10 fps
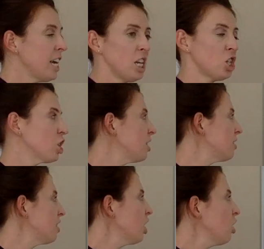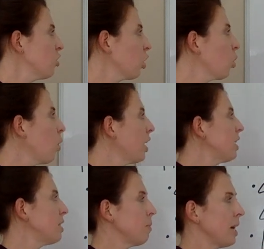It's just the
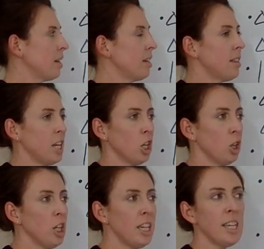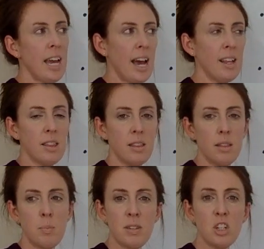quantity demanded that you're looking at,
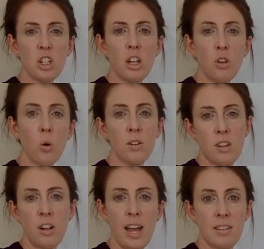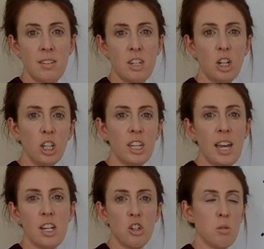the position along the horizontal axis that you're looking
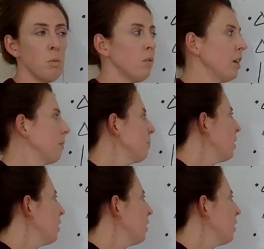at is just moving.